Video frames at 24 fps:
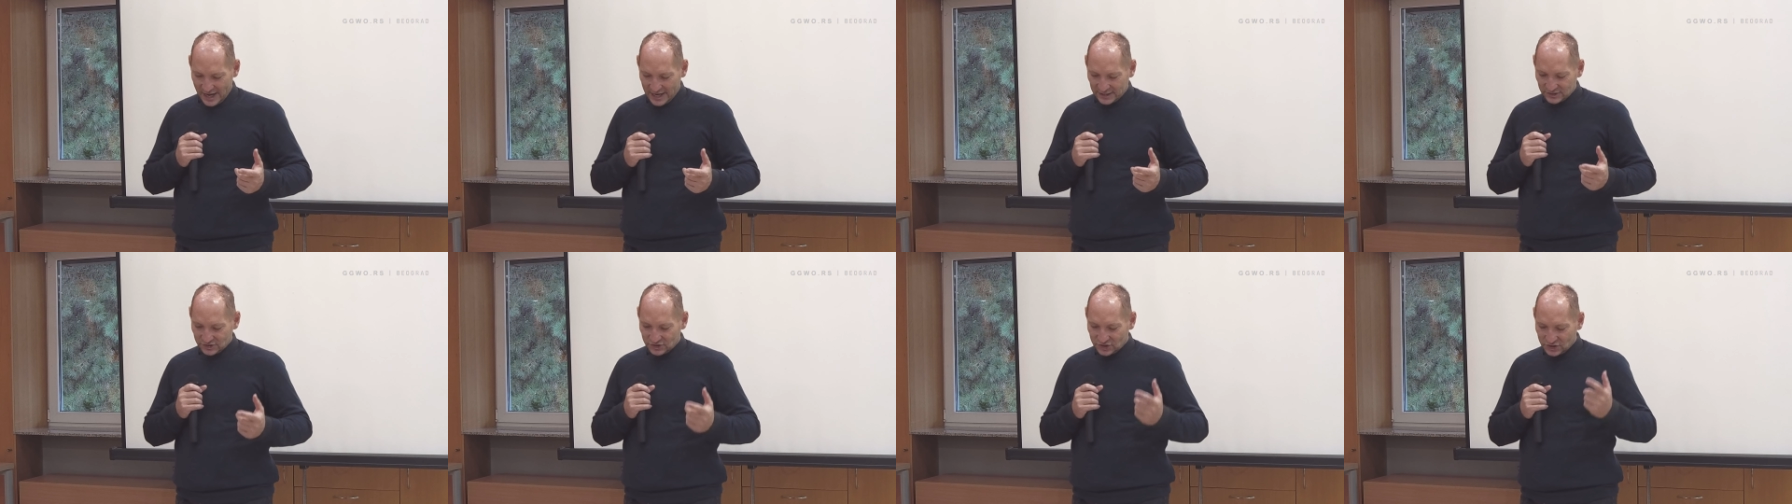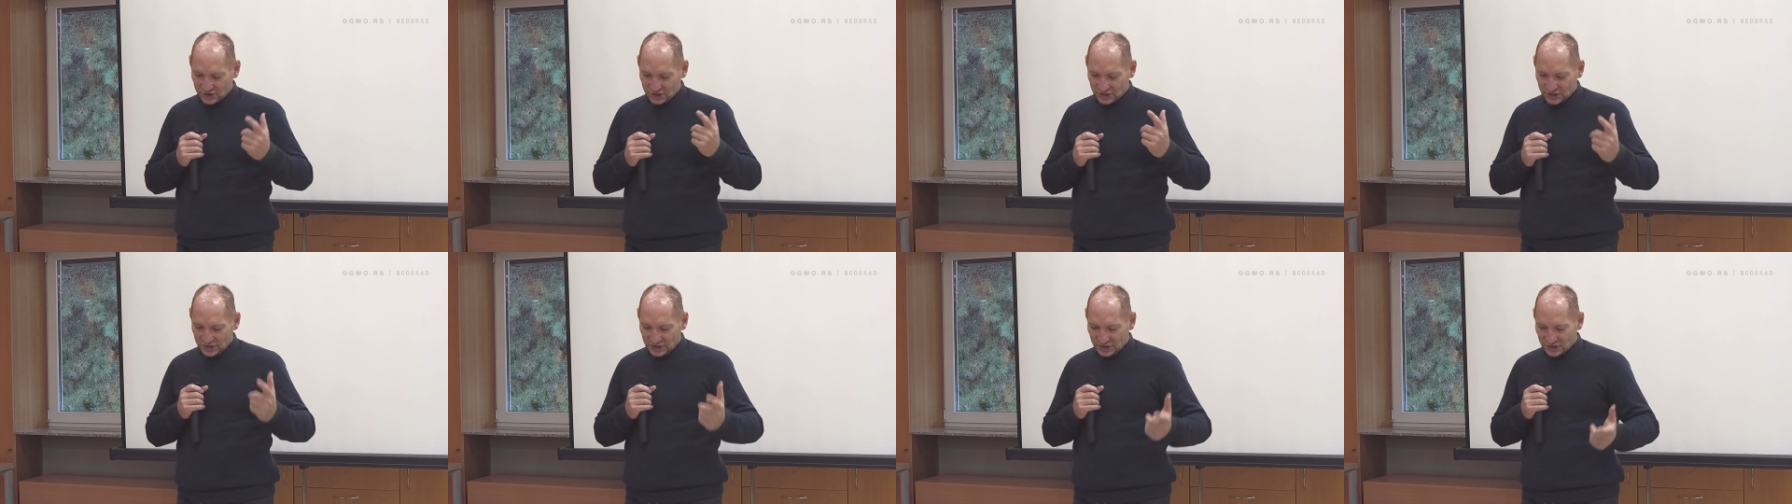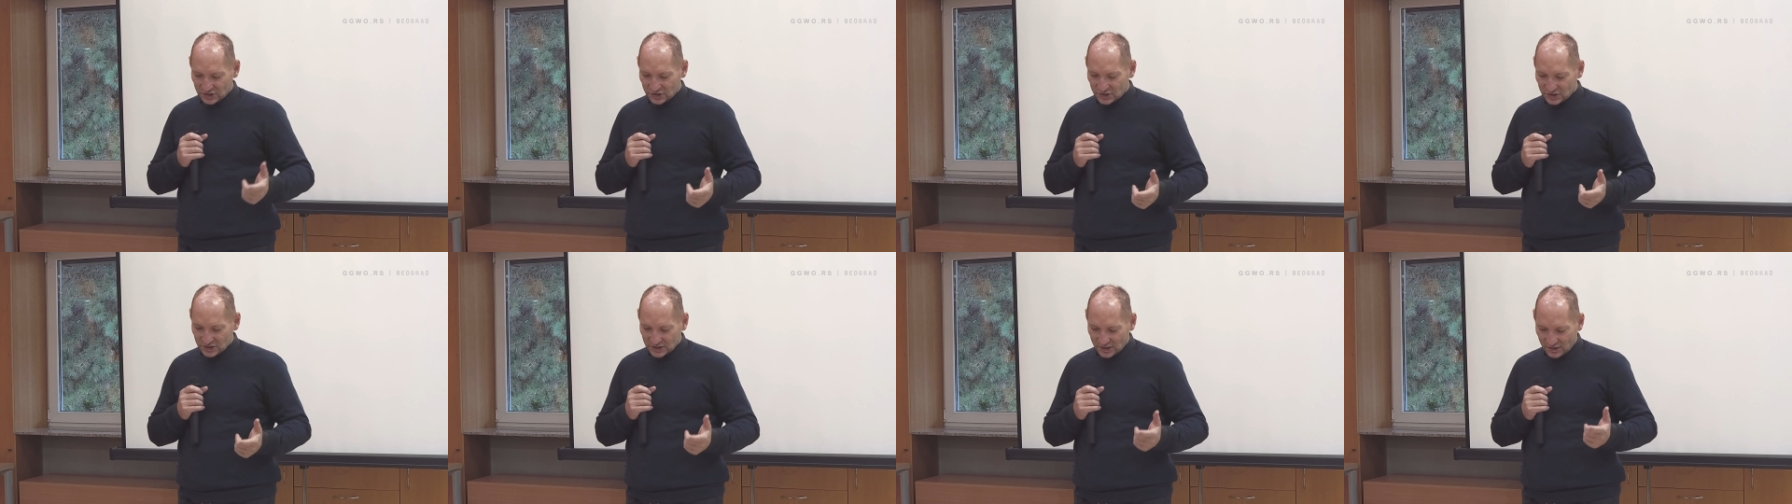and
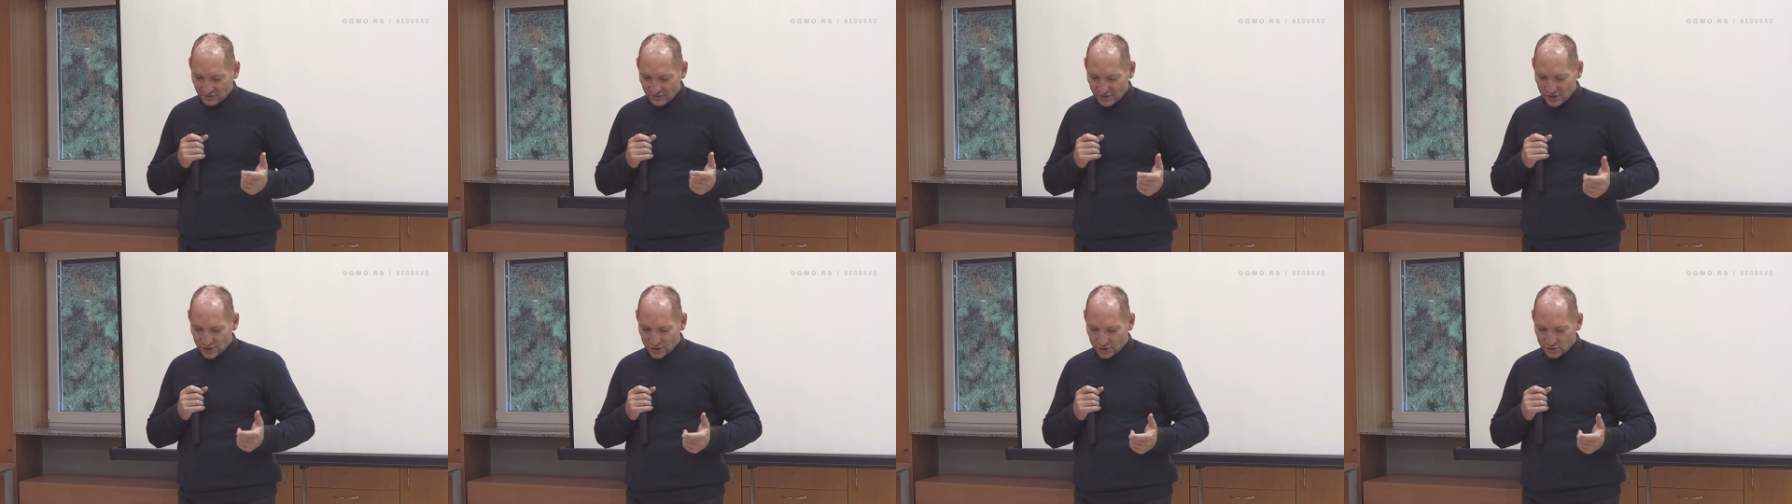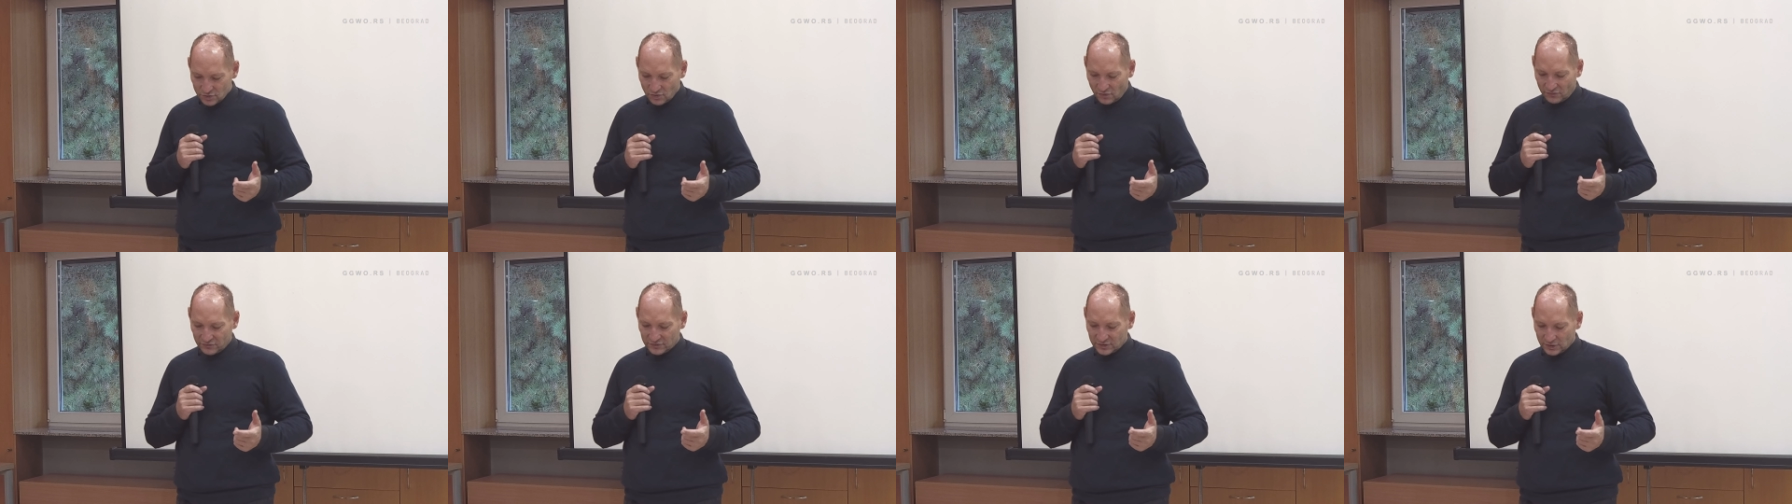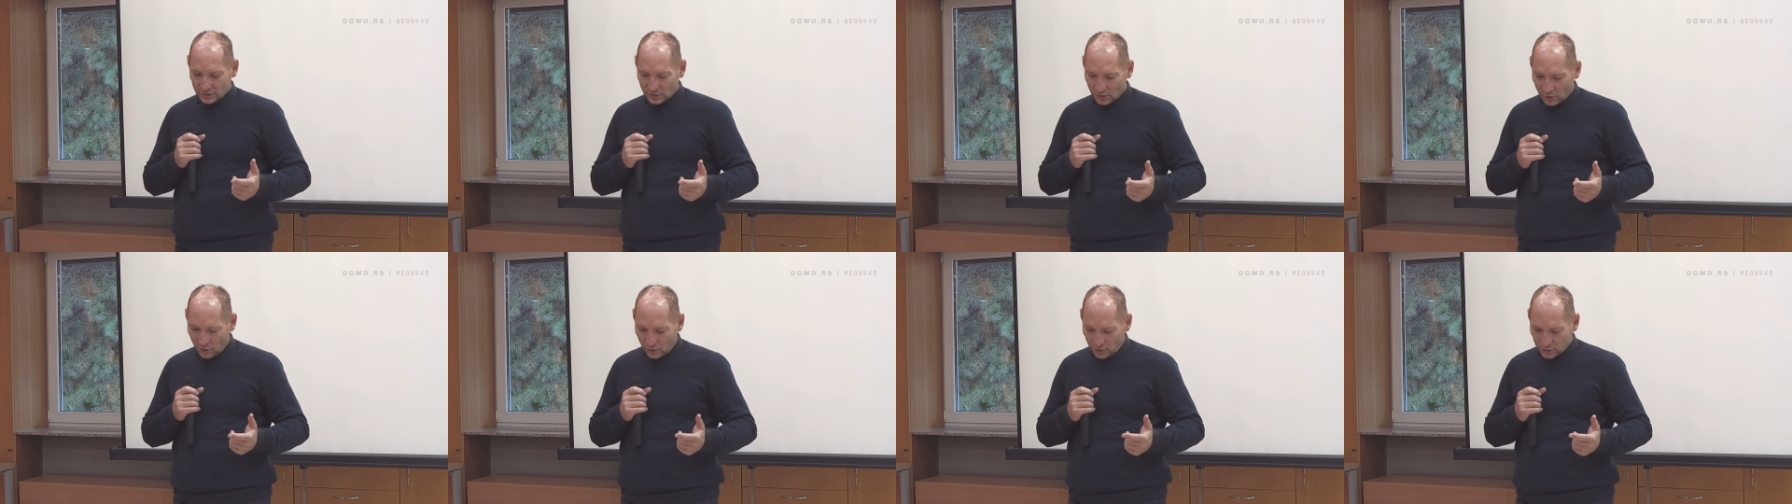see the salvation of
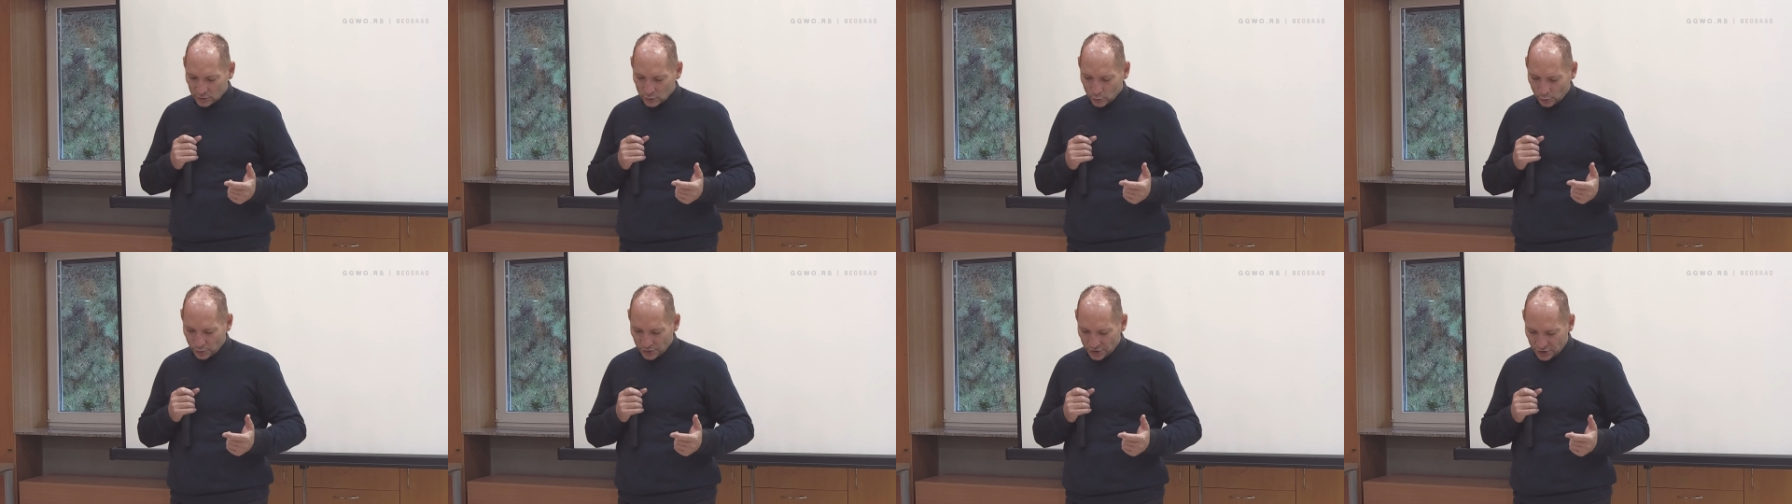the Lord,